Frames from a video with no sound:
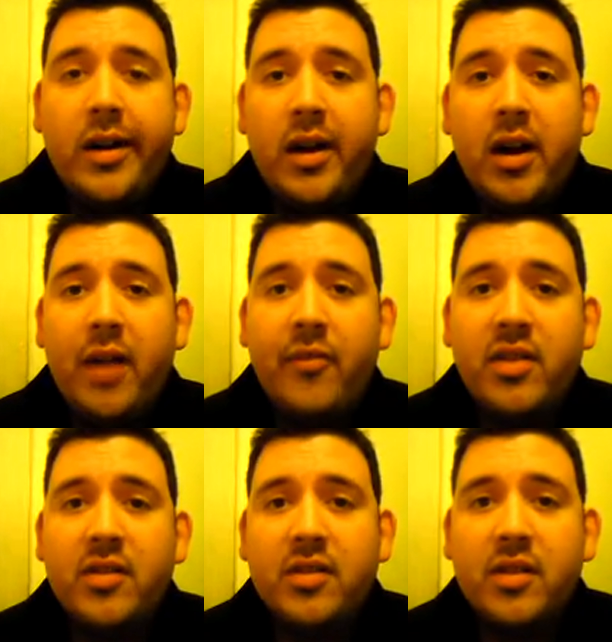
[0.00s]
I'm
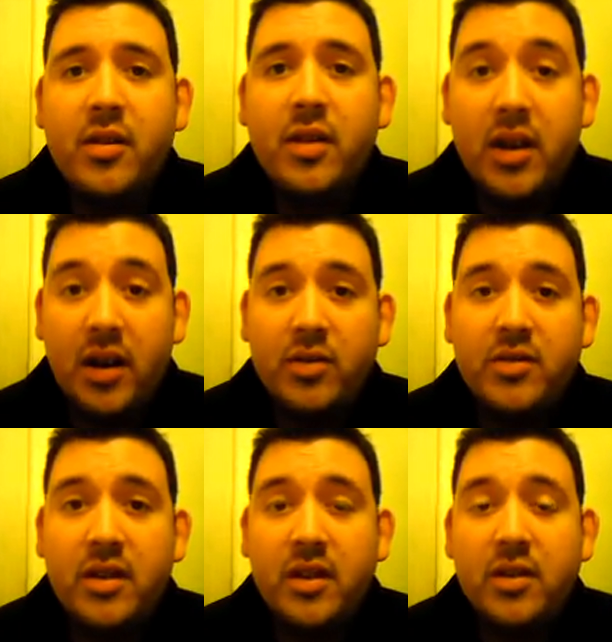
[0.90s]
Francisco, and I
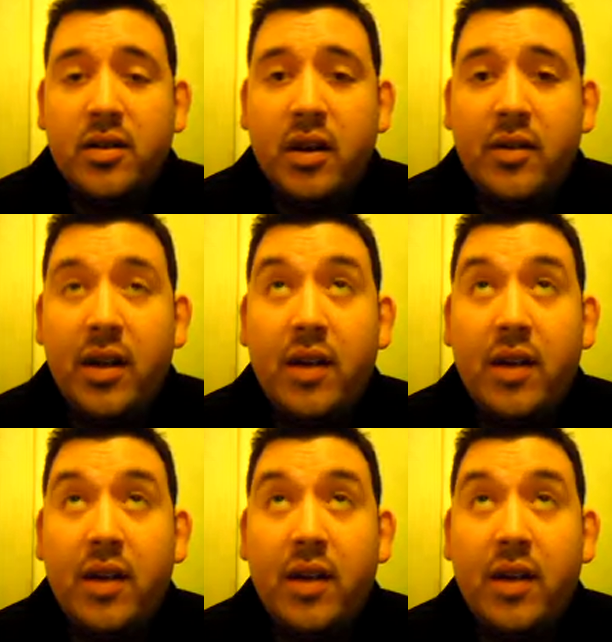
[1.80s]
was the leader of